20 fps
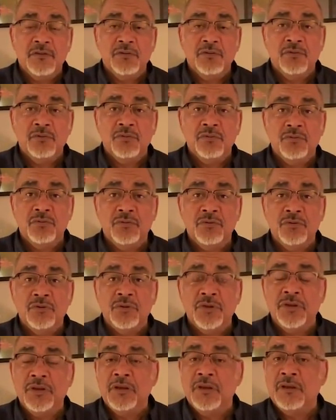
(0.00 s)
you
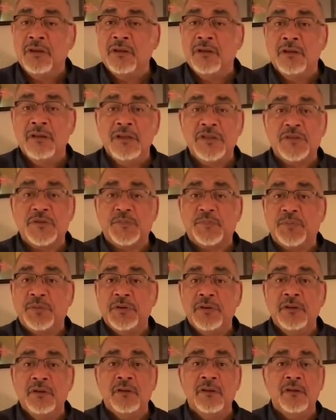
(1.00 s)
his
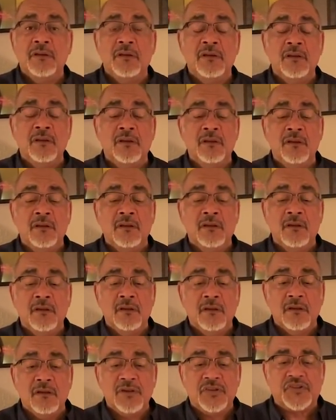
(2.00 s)

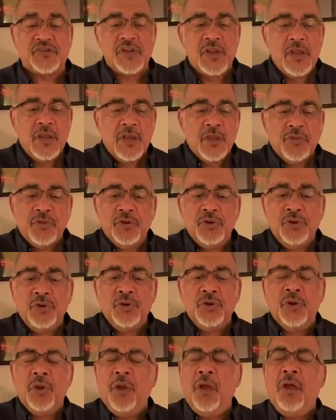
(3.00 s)
peace. The
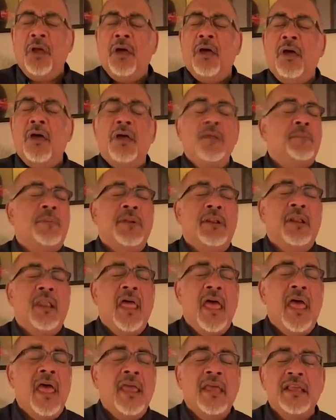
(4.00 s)
Lord
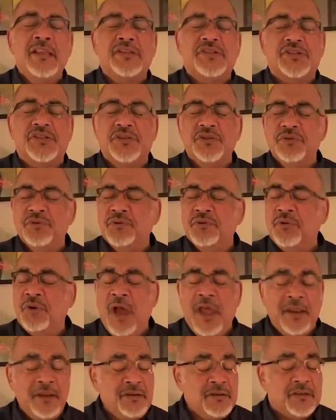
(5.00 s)
bless you
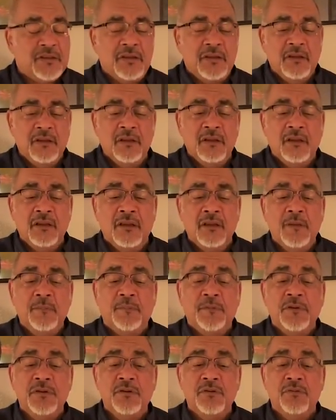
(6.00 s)
and keep
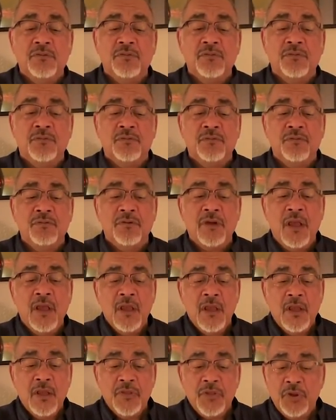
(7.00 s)
you.
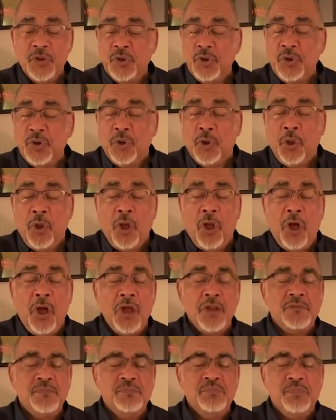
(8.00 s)
The
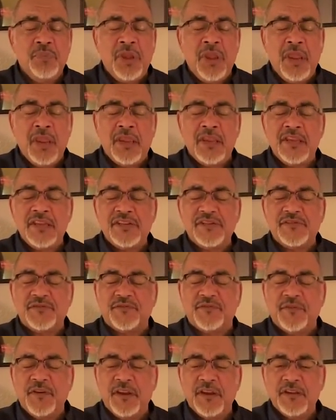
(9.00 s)
Lord make his
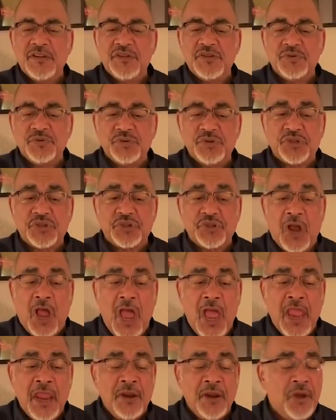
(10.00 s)
face to
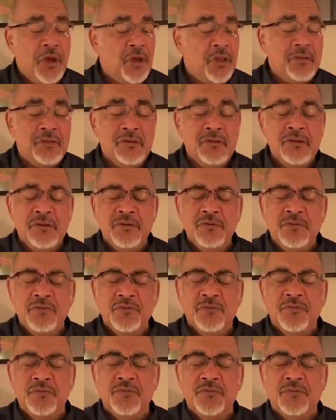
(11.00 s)
shine on
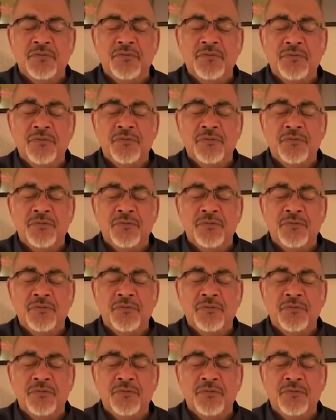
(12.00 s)
you.